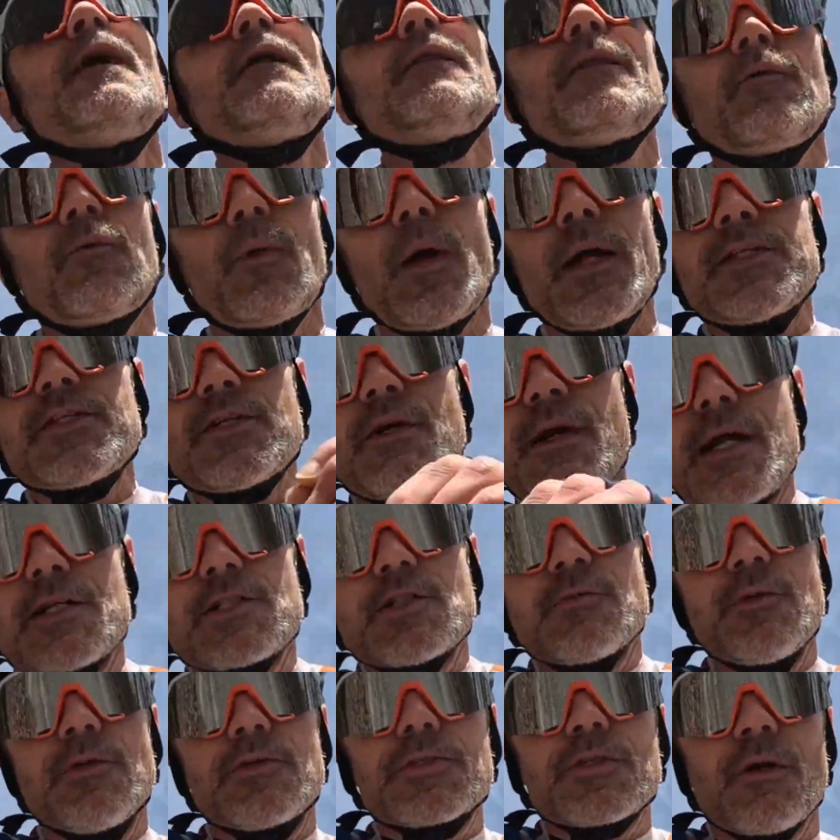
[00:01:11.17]
that writes your
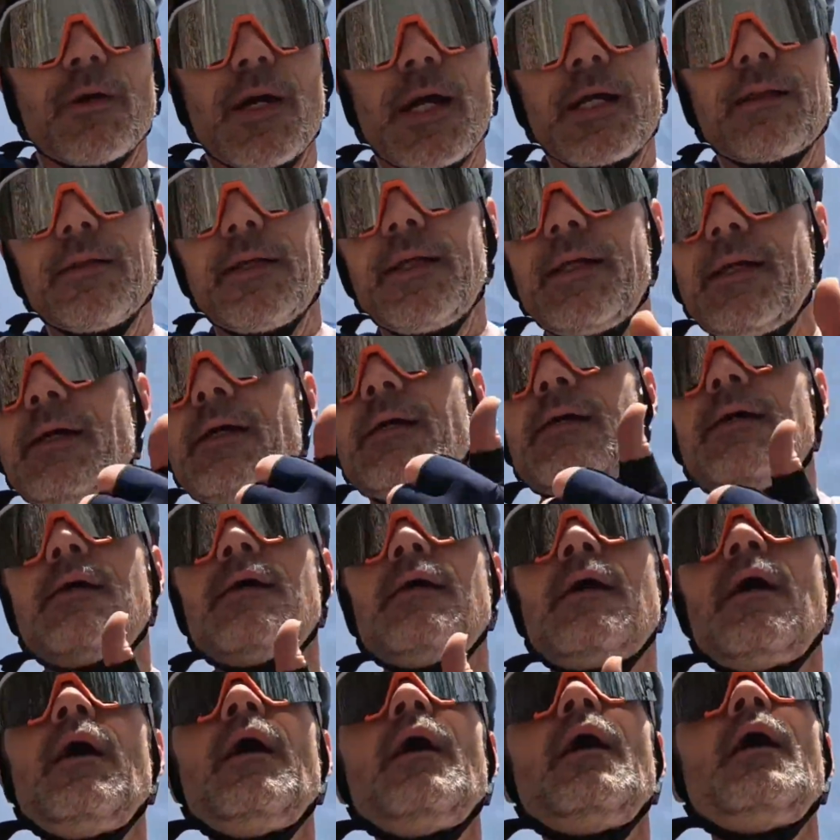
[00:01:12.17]
attributes correctly,
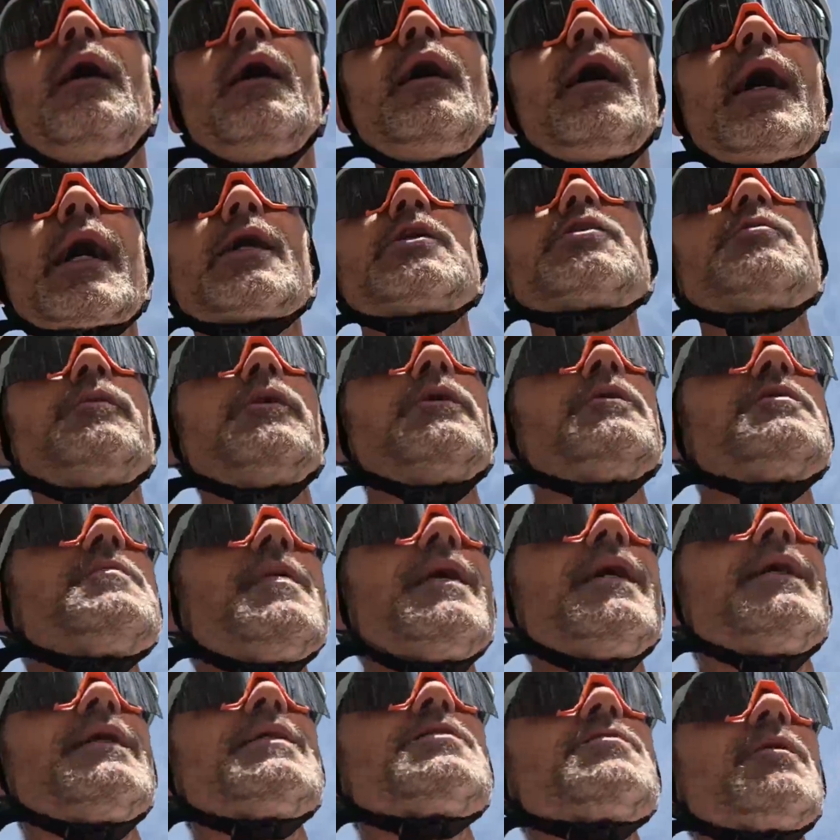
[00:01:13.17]
attributes,
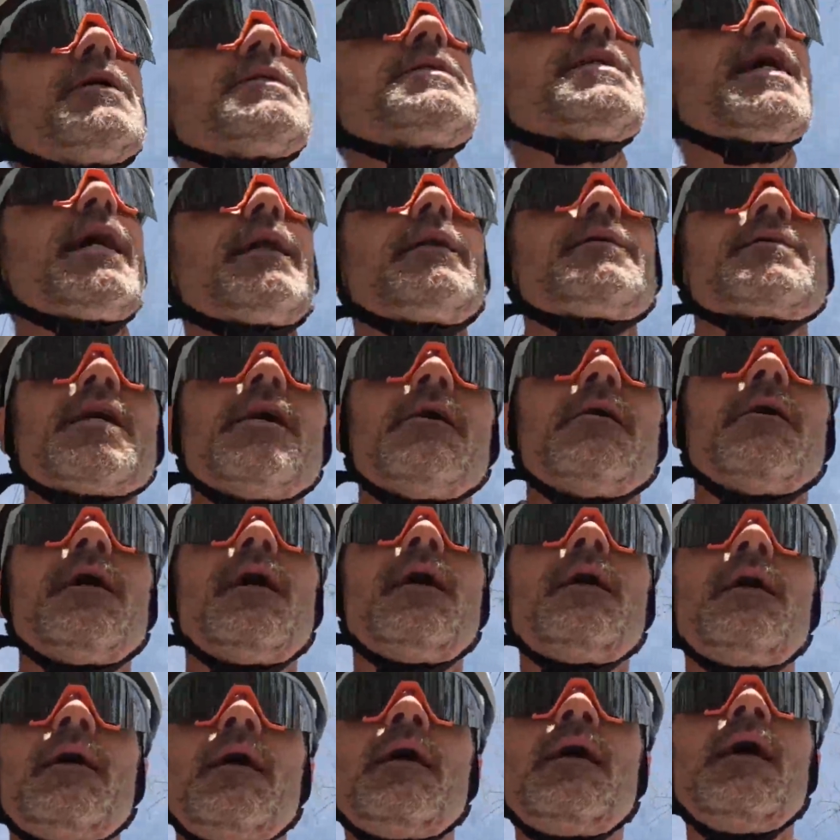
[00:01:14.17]
man, that's where it's at. So,
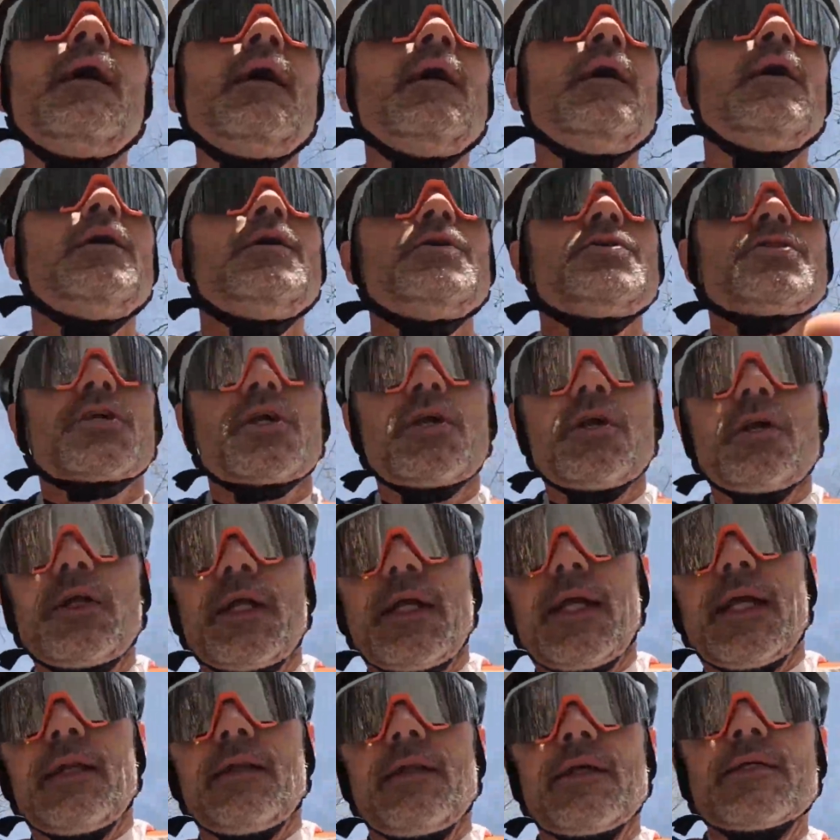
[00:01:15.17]

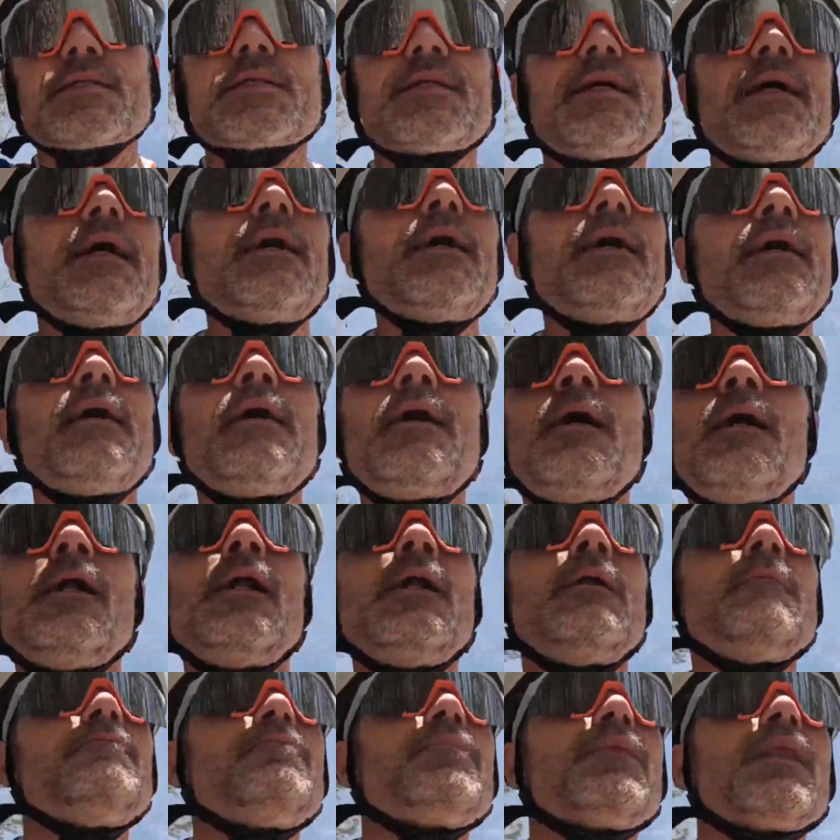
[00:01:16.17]
security analyst,
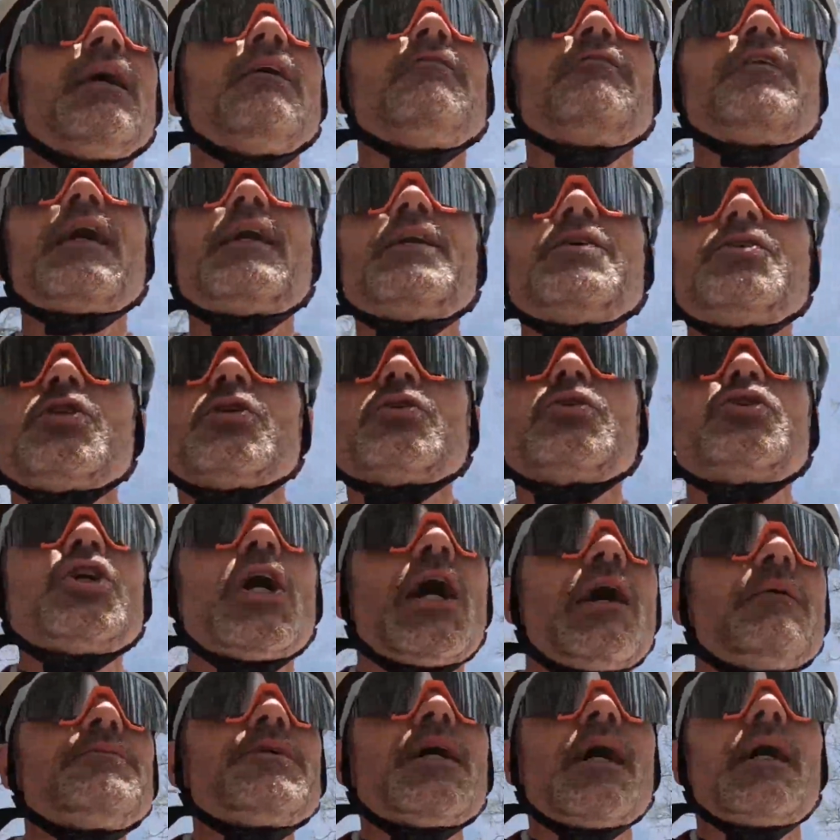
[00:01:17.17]
if that is your
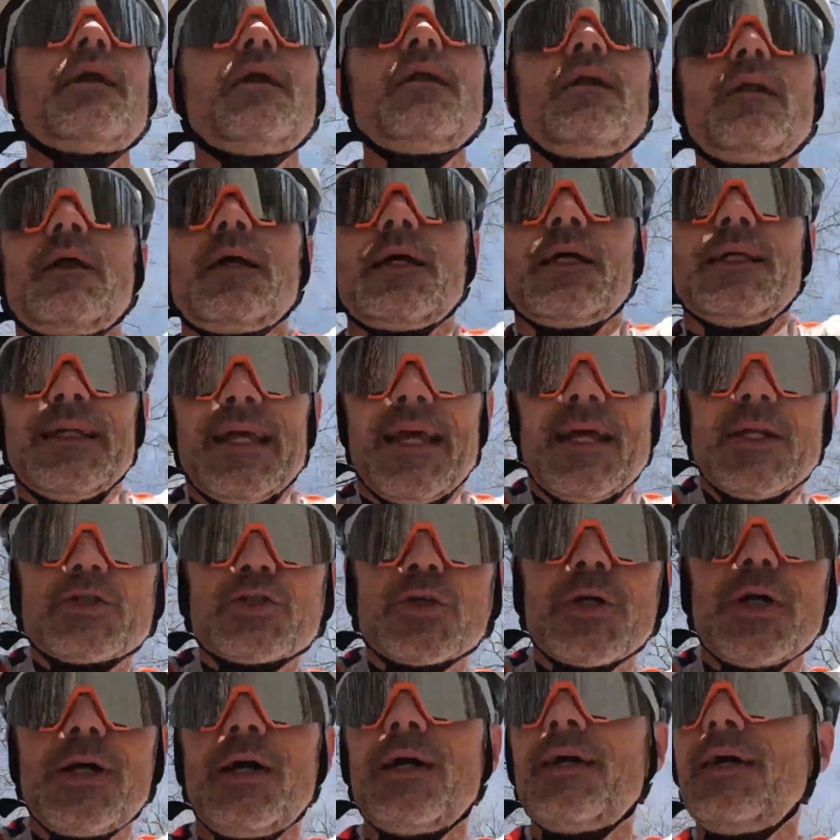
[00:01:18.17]
job title in
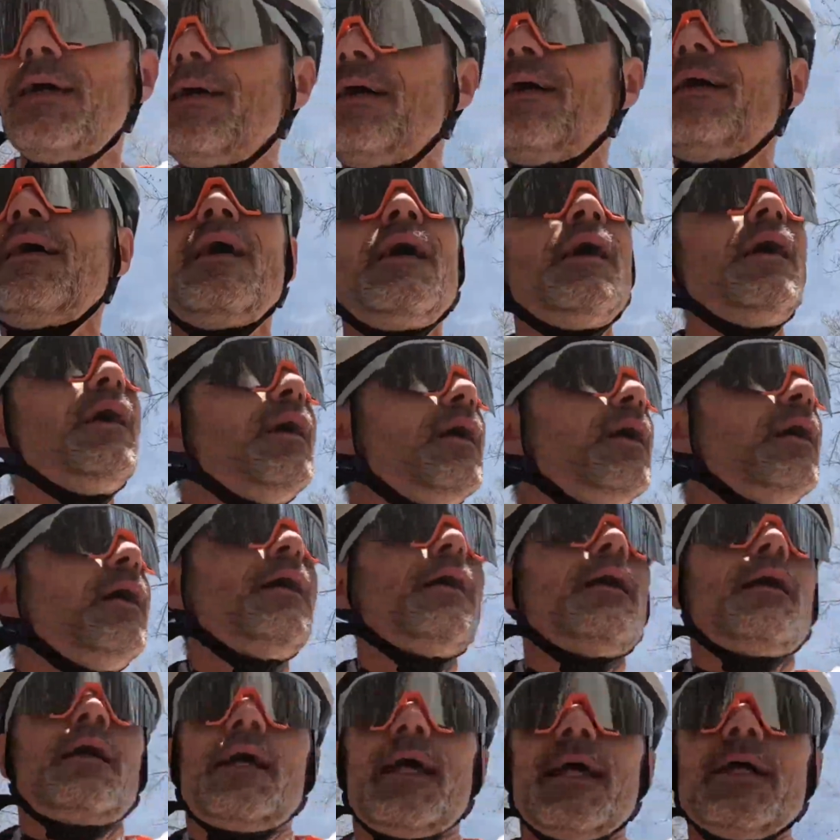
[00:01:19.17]
Entra,
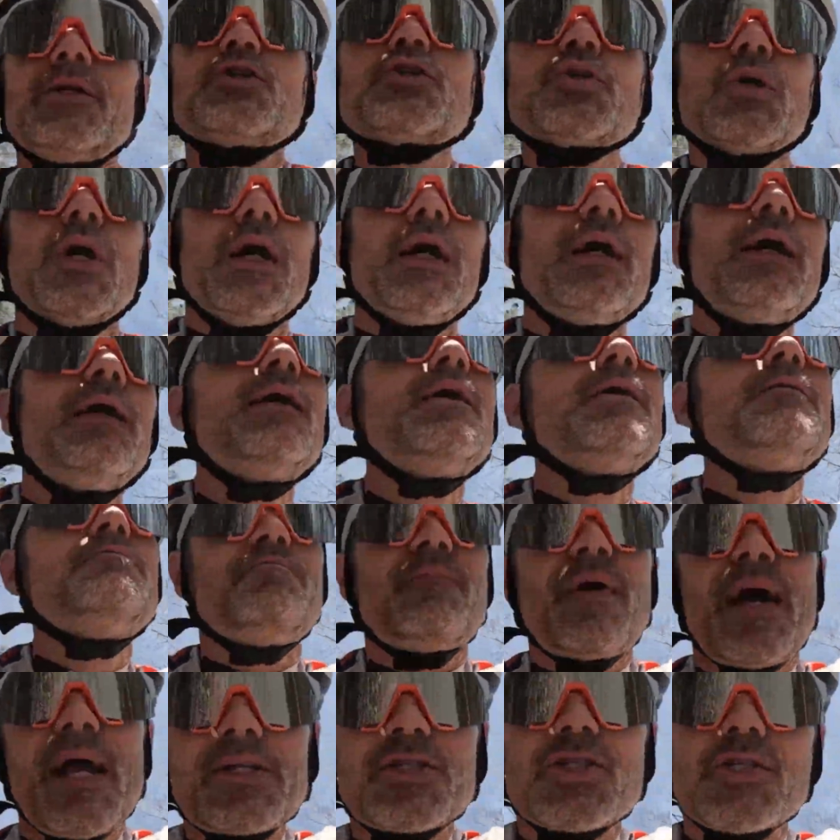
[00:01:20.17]
Entra
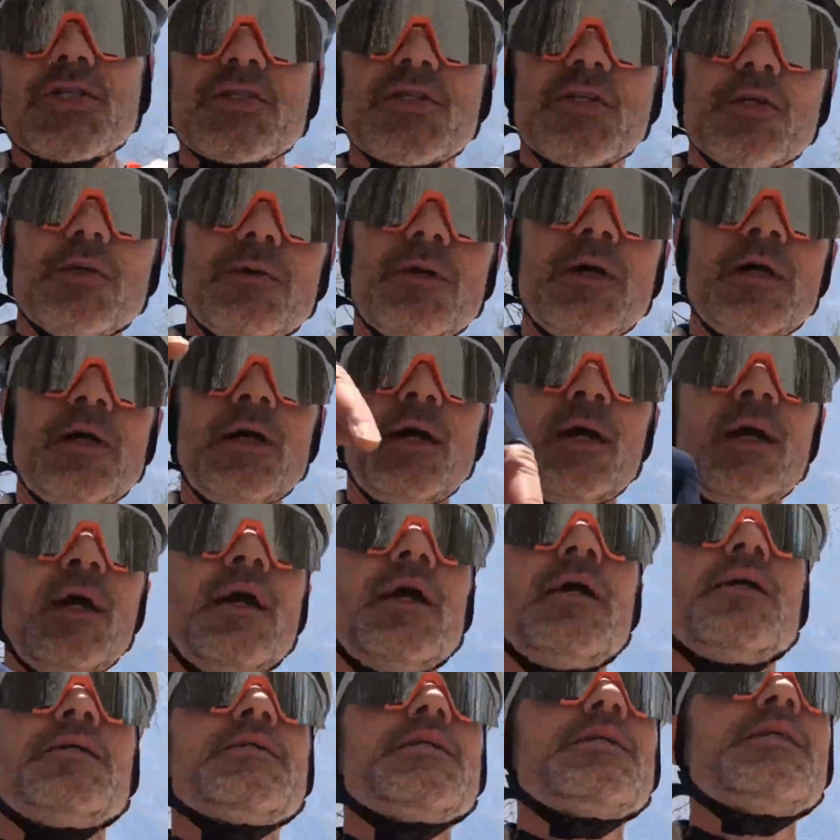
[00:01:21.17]
matches you
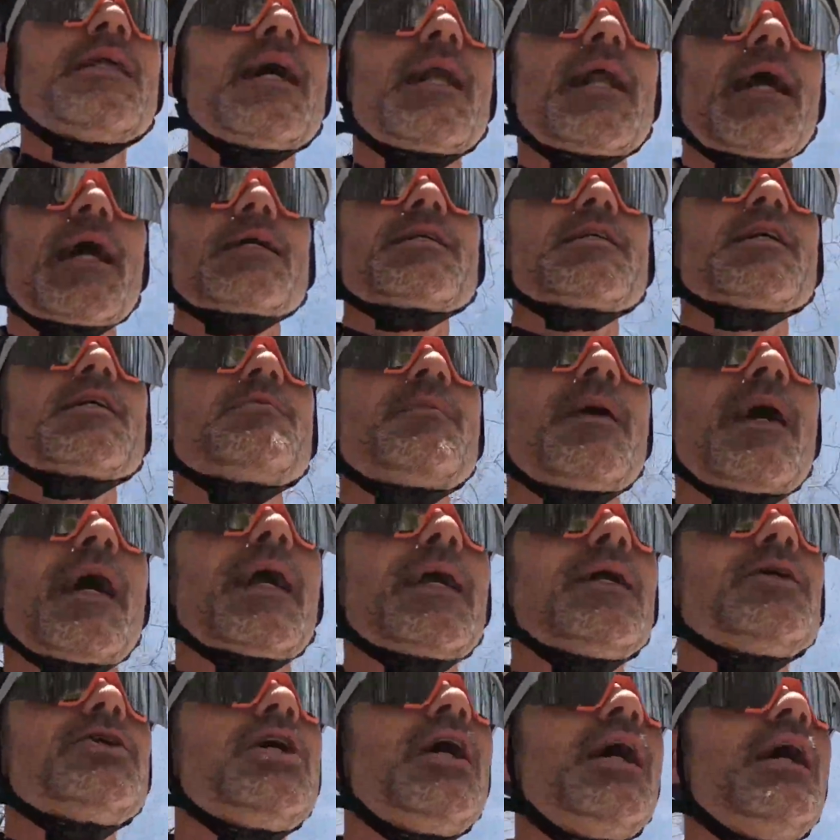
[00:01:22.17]
to that access
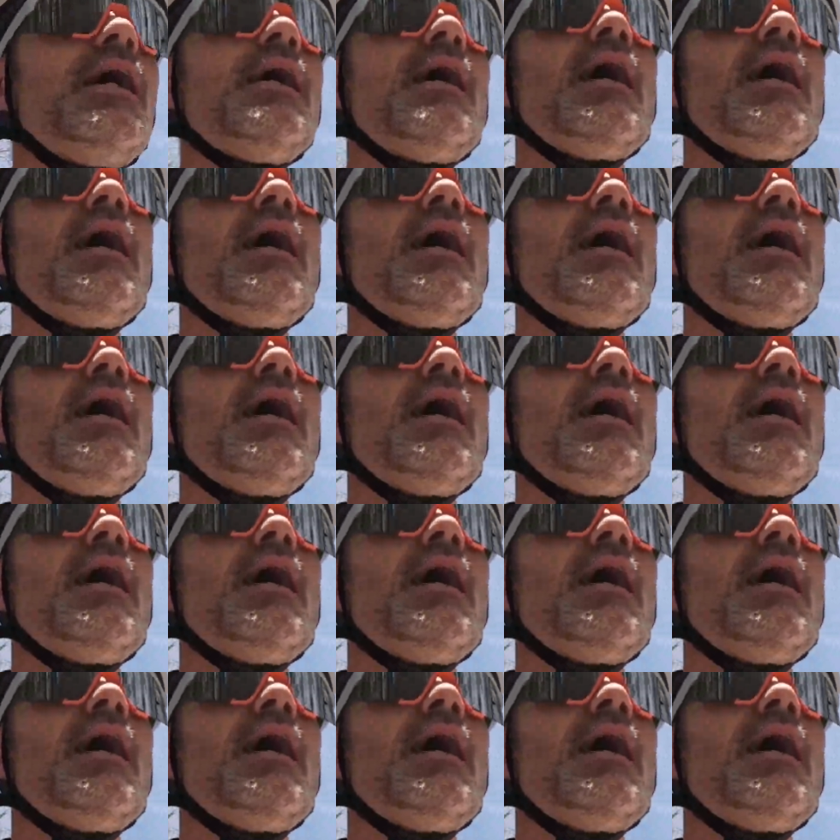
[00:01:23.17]
package.